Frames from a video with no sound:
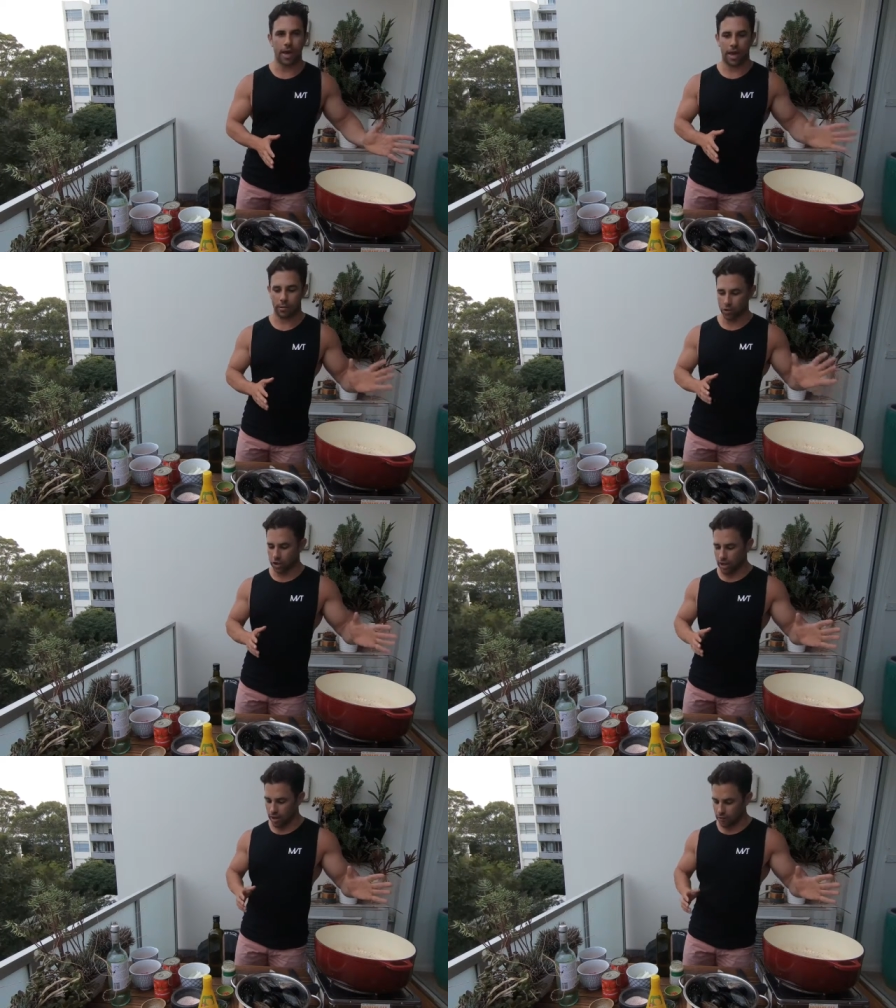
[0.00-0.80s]
pan,
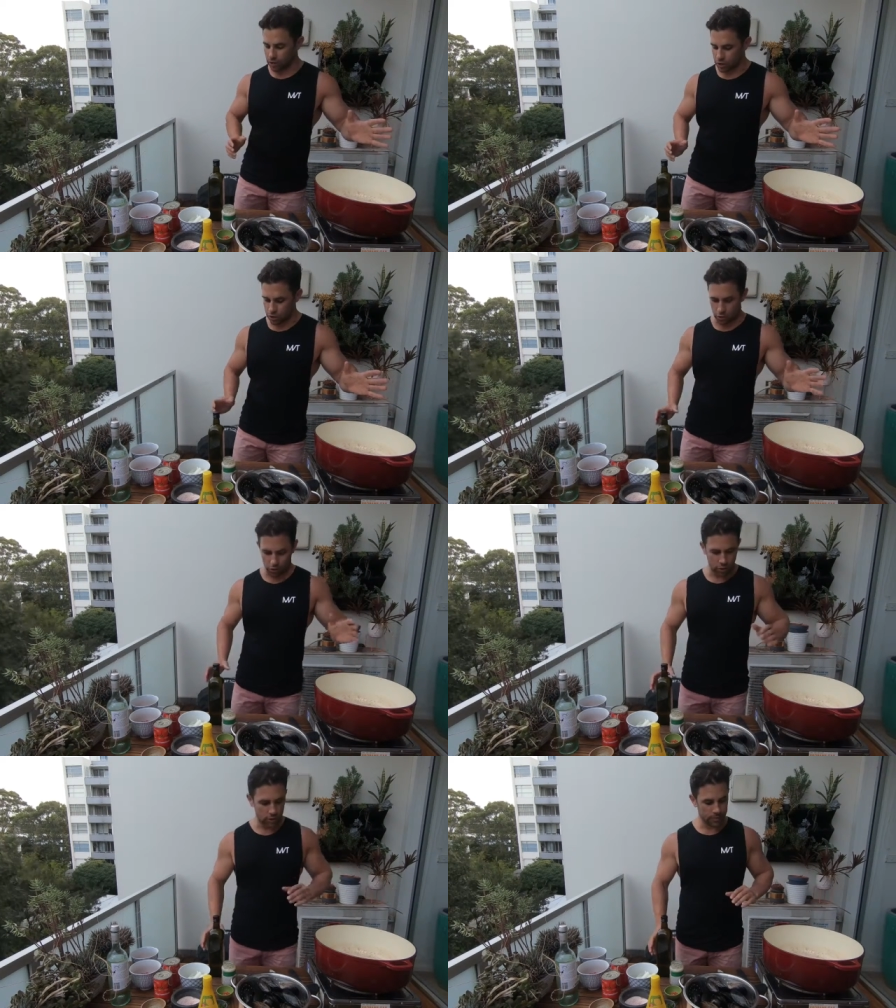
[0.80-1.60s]
which I love to
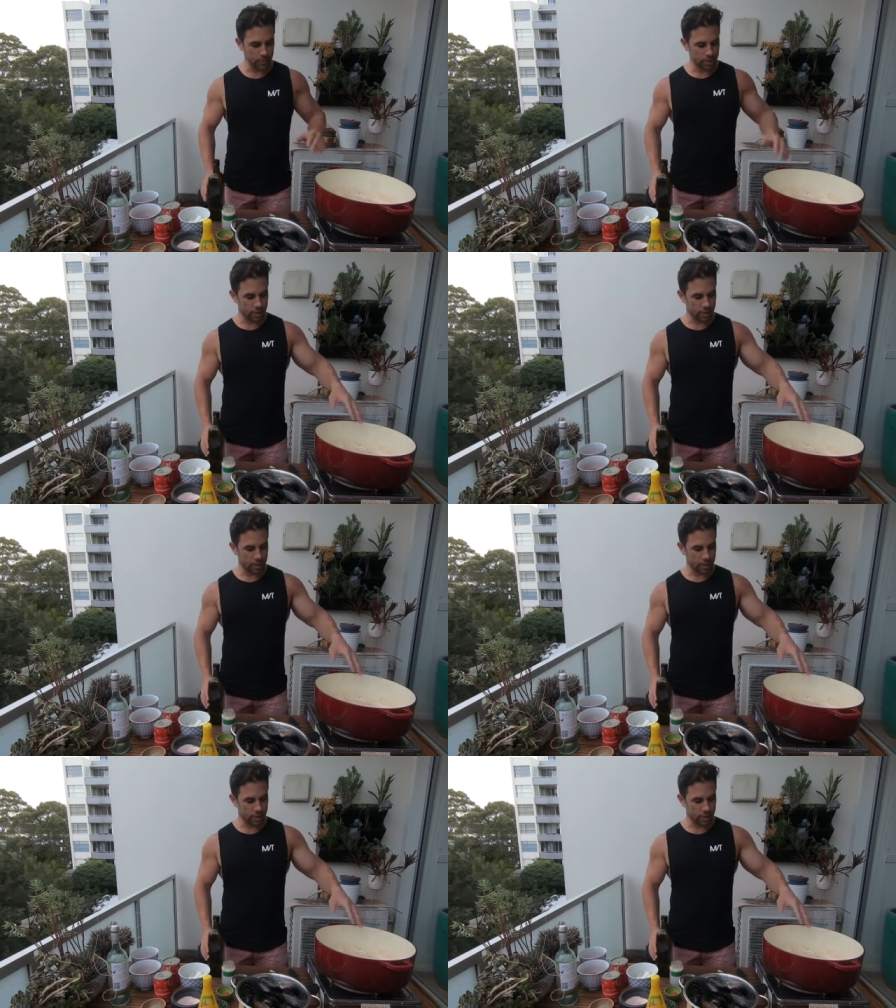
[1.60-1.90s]
use,